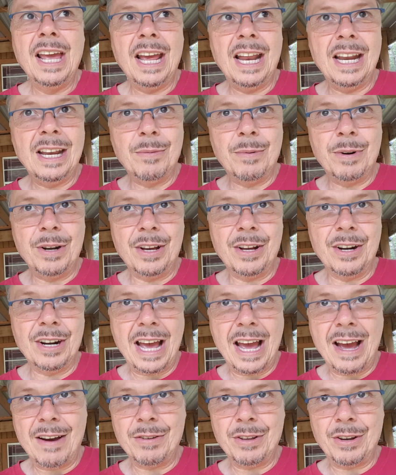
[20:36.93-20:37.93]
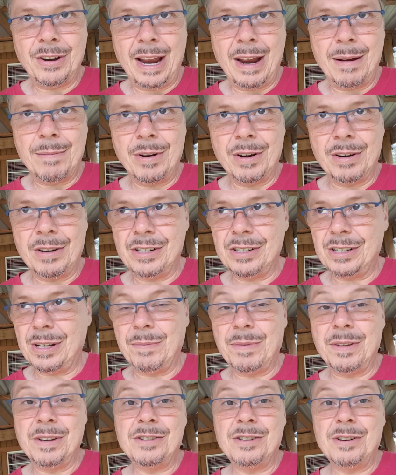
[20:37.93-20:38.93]
And then what are you going to have with your hamburgers?
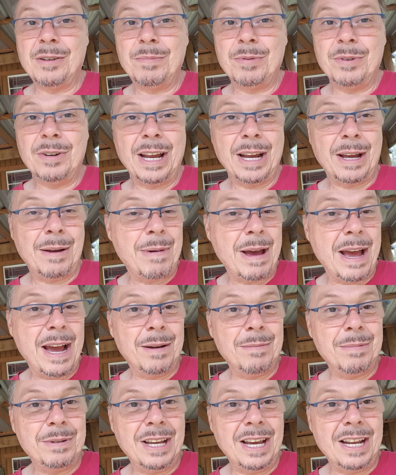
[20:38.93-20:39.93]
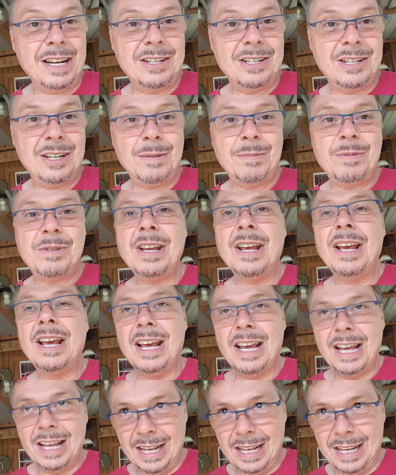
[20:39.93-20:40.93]
Something simple like a bag of potato chips.
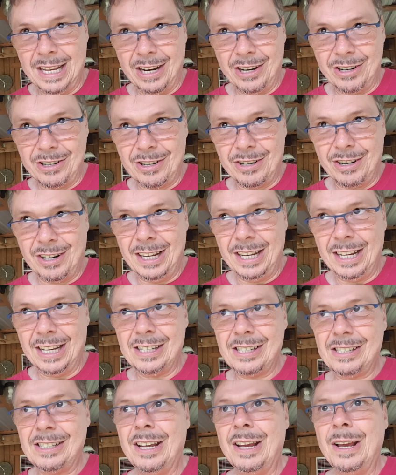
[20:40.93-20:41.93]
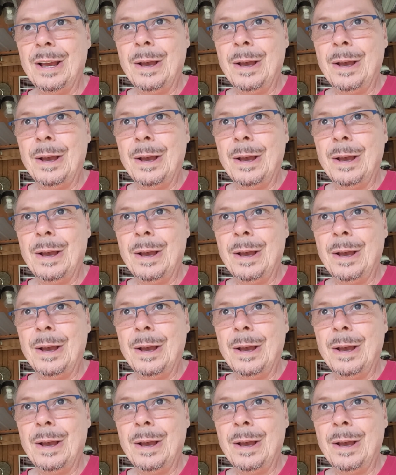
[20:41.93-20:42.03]
And there's your list.